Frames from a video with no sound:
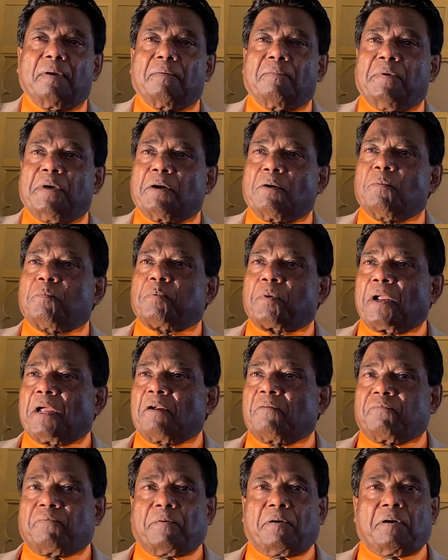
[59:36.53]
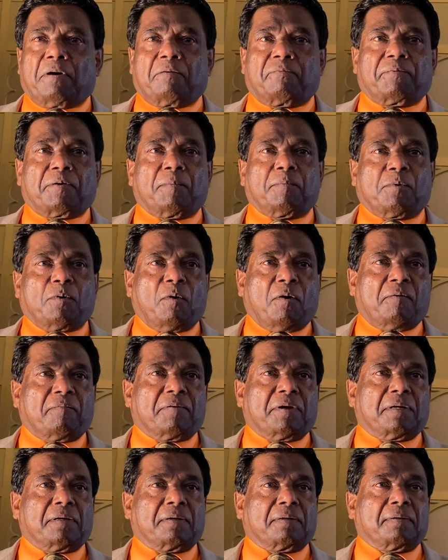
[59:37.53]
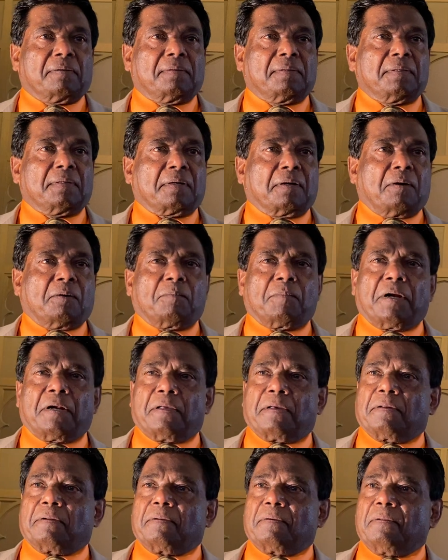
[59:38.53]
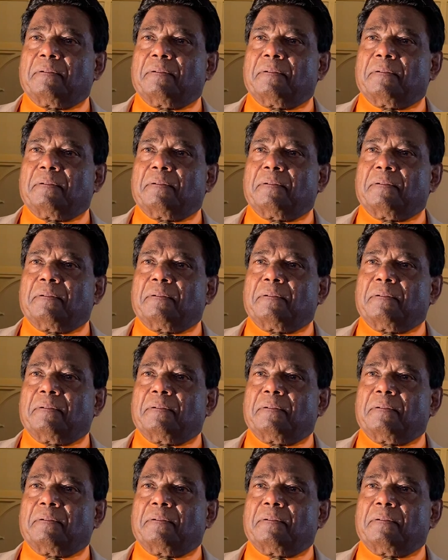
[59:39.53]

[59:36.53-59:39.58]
we have prayed for from COVID. How many?